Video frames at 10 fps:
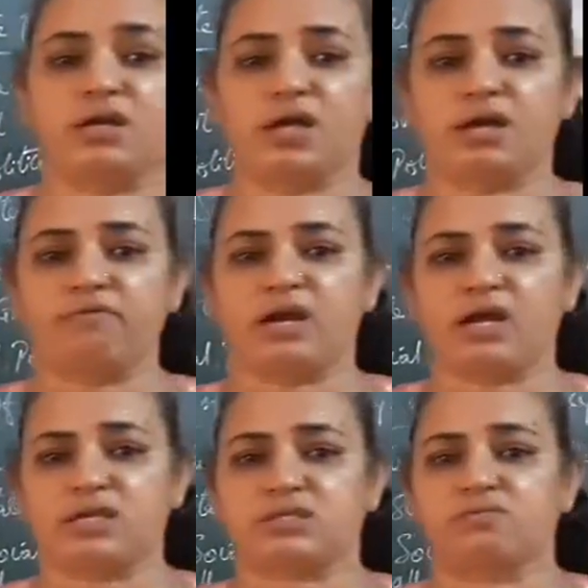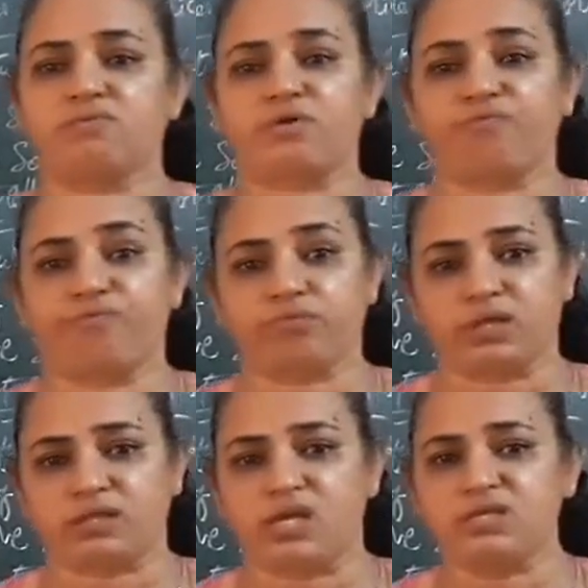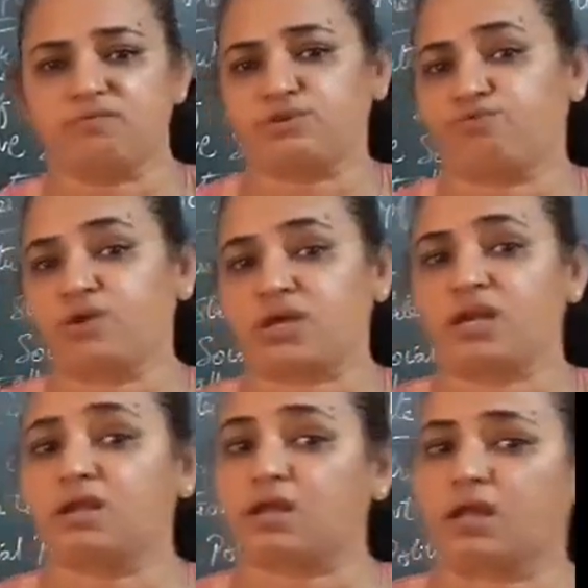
near us, the things which we can